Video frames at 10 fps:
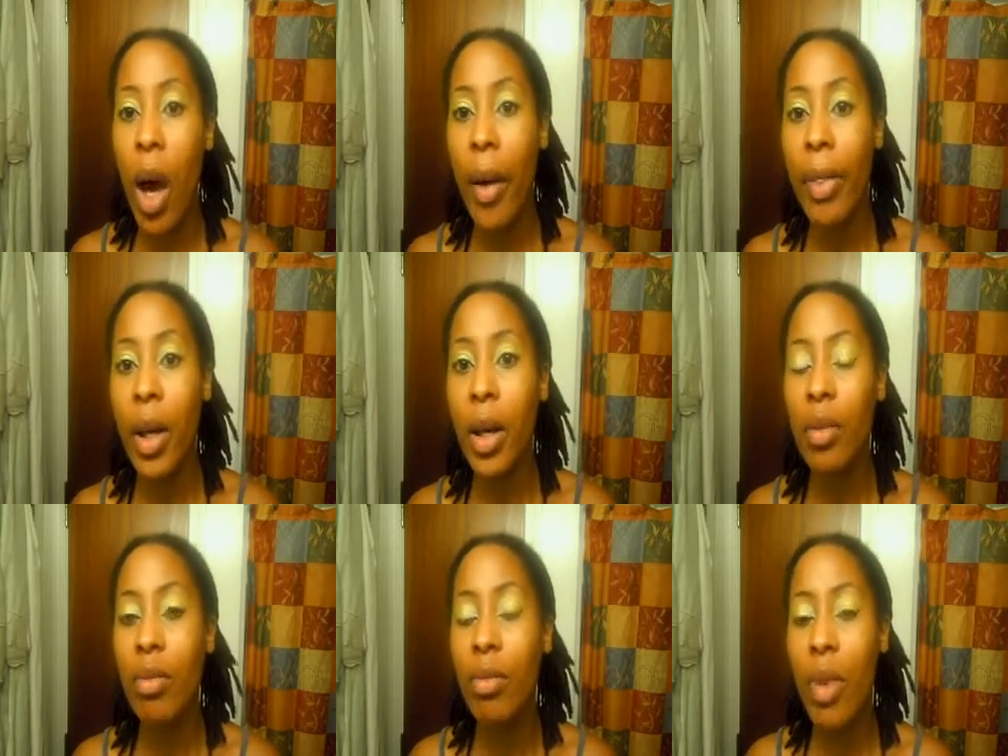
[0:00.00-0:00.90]
And
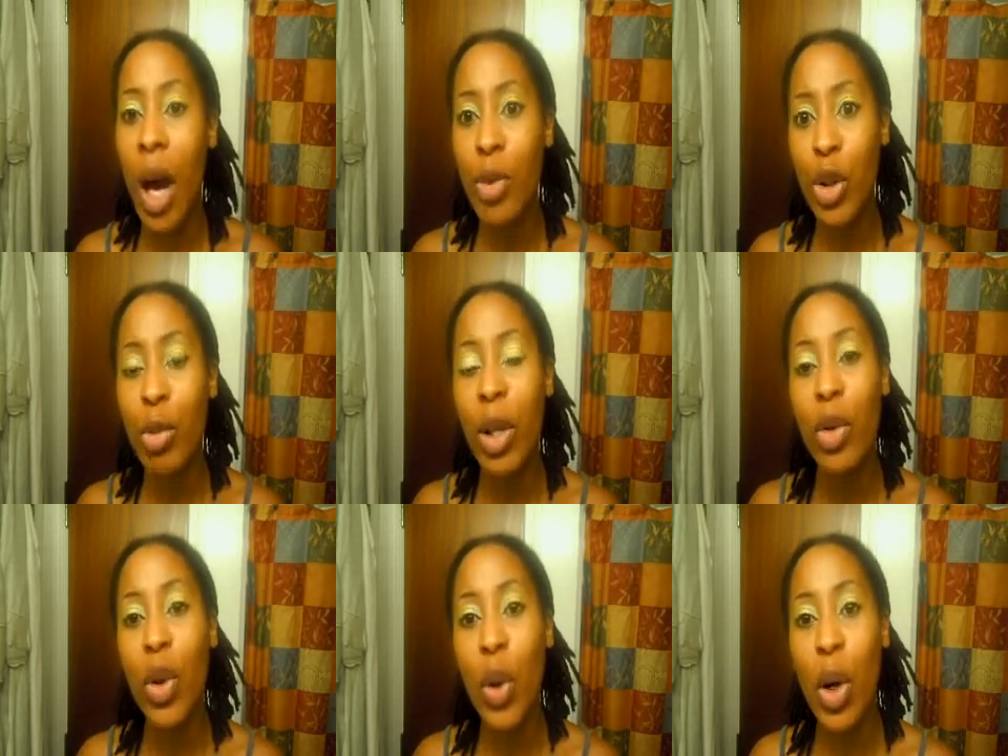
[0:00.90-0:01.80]
then, I'm sure
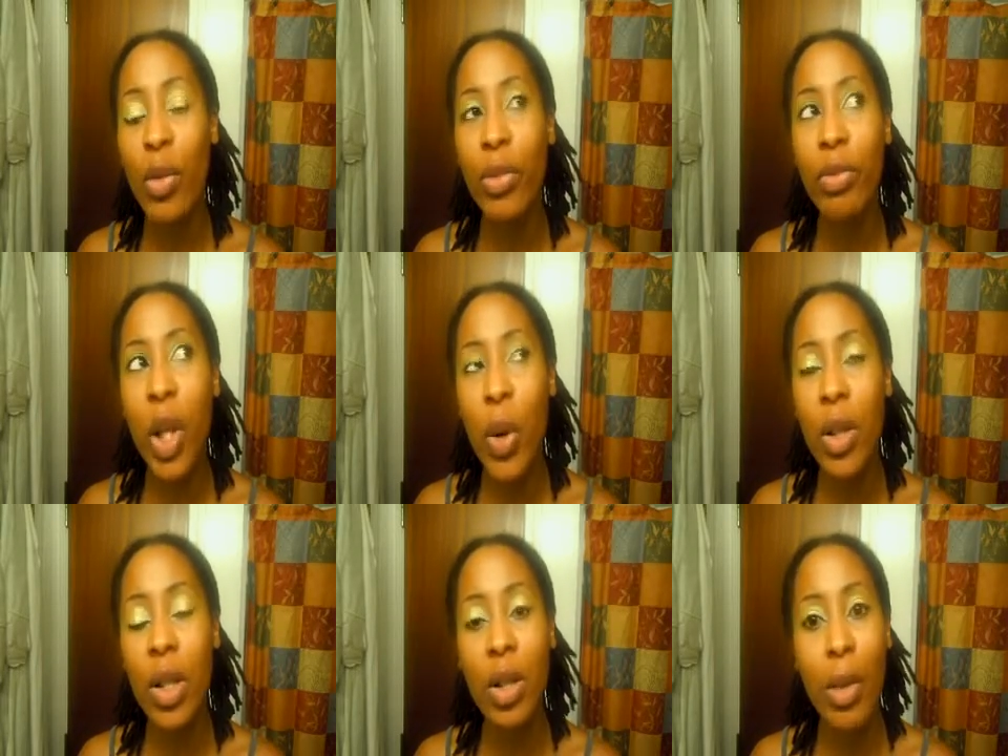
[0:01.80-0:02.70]
many of you have
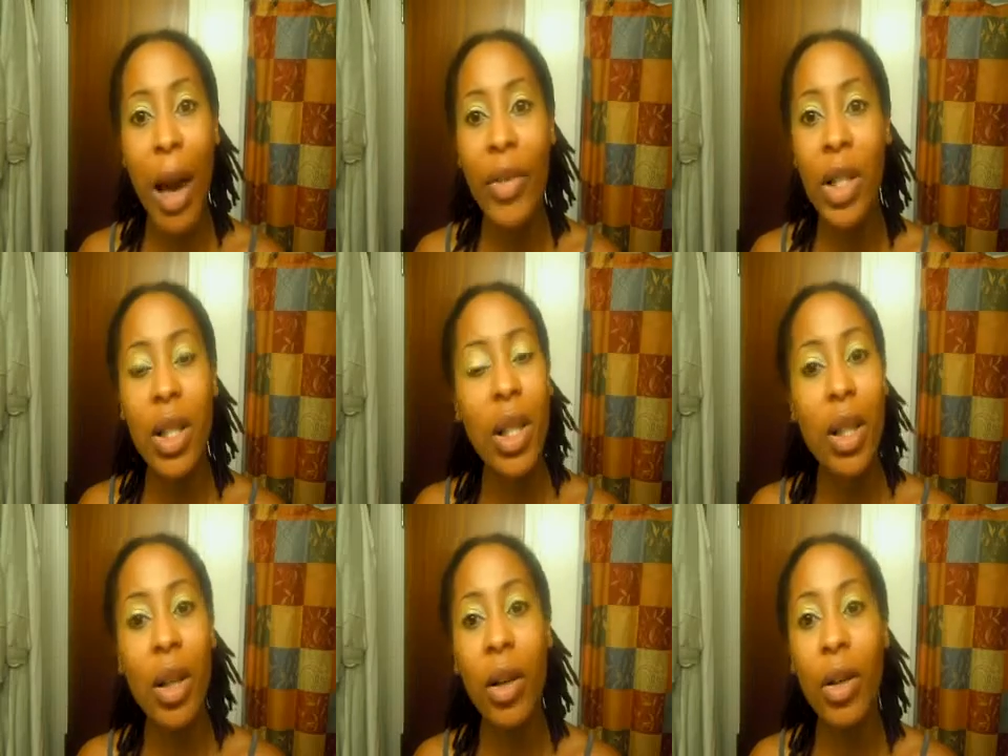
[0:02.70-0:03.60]
noticed, you haven't
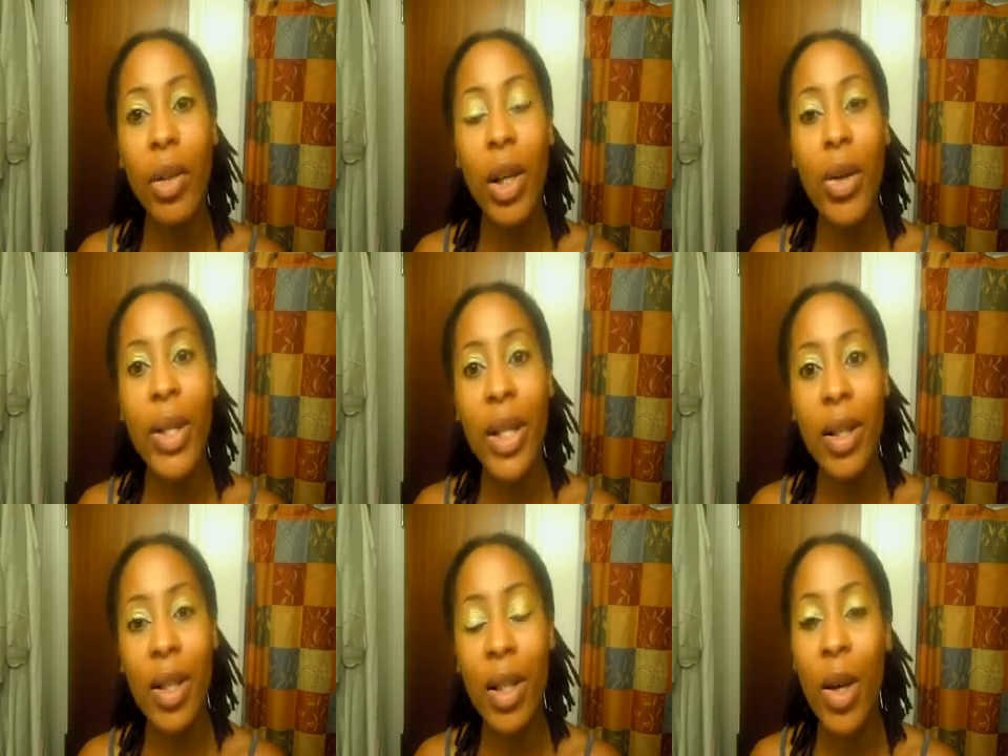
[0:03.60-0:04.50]
seen another video
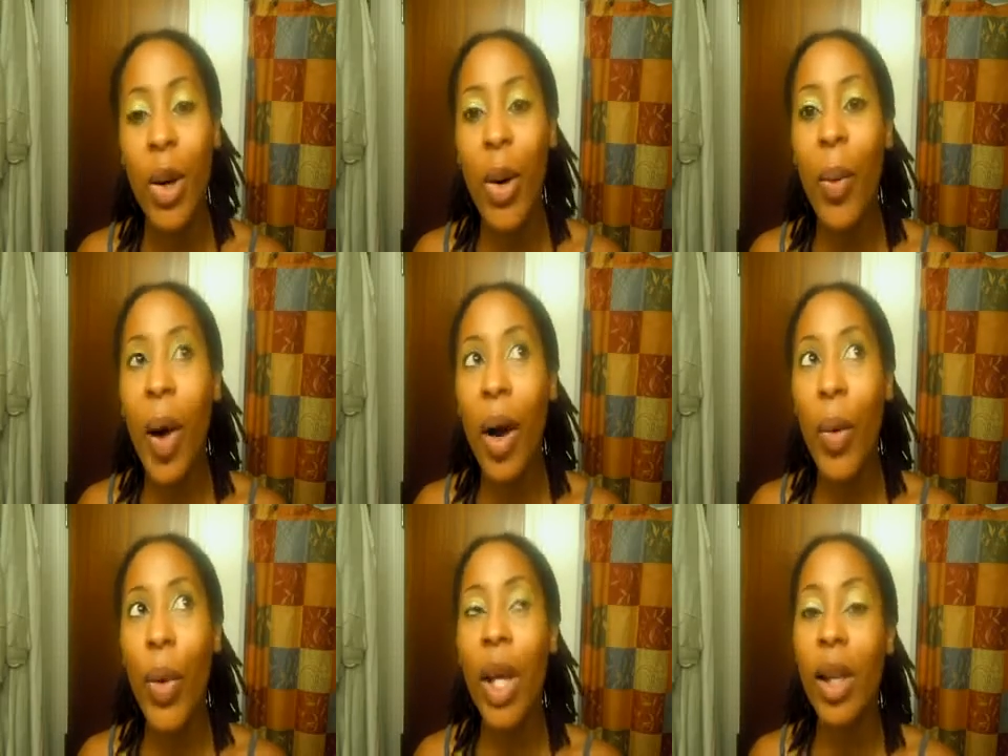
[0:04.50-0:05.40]
since.
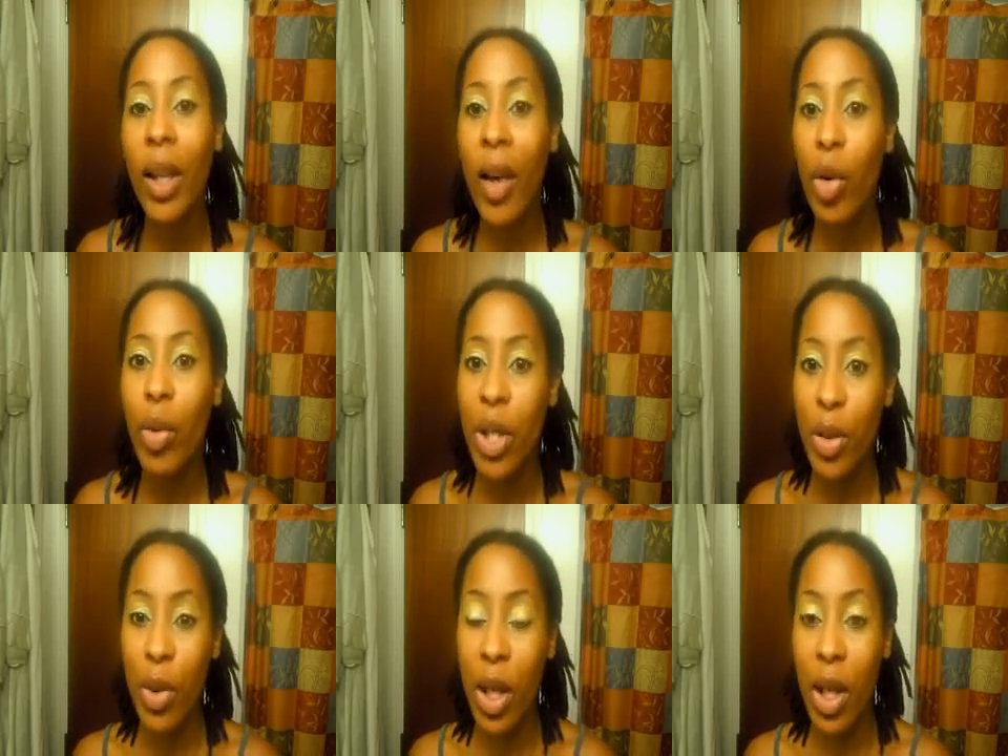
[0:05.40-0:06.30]
Well, week 11 was
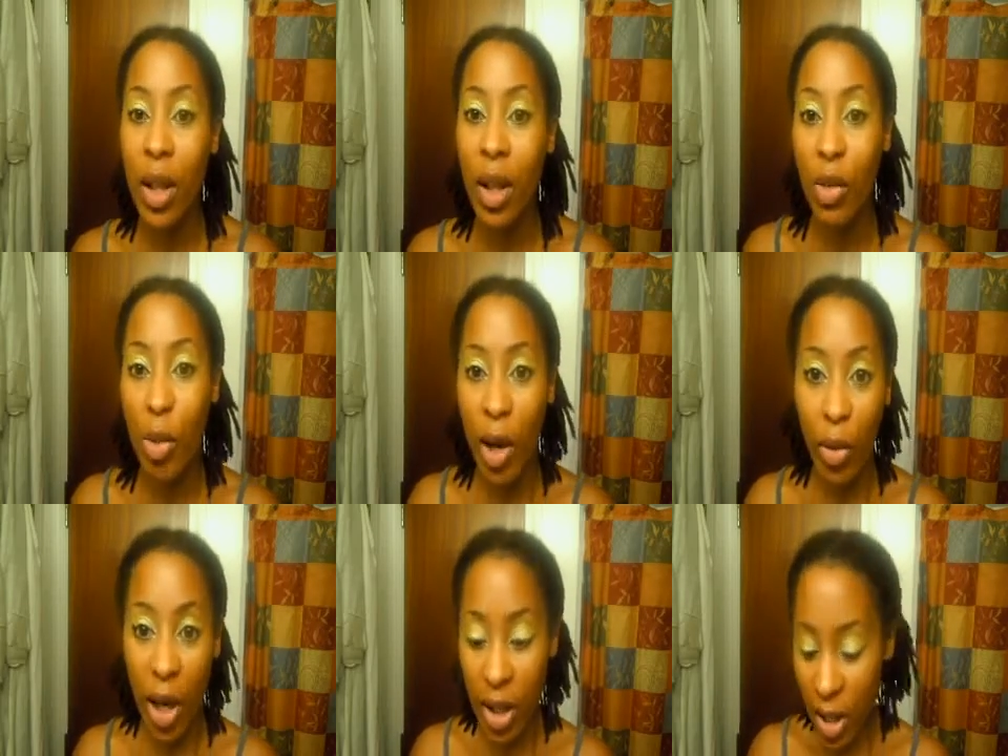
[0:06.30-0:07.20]
the weekend of my
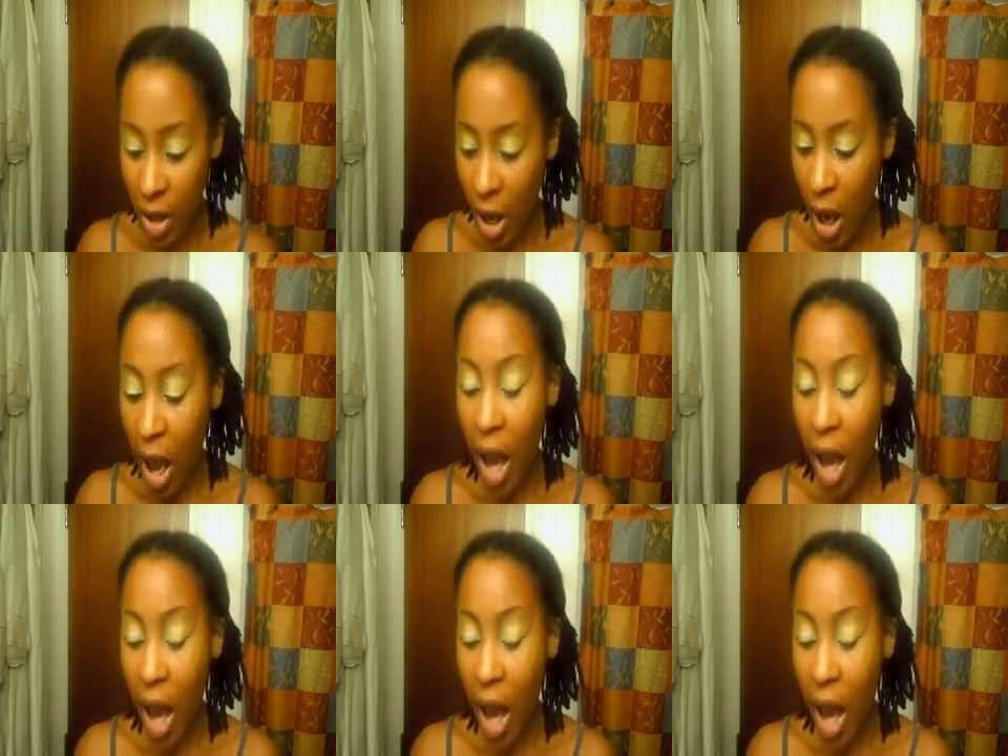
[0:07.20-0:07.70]
race,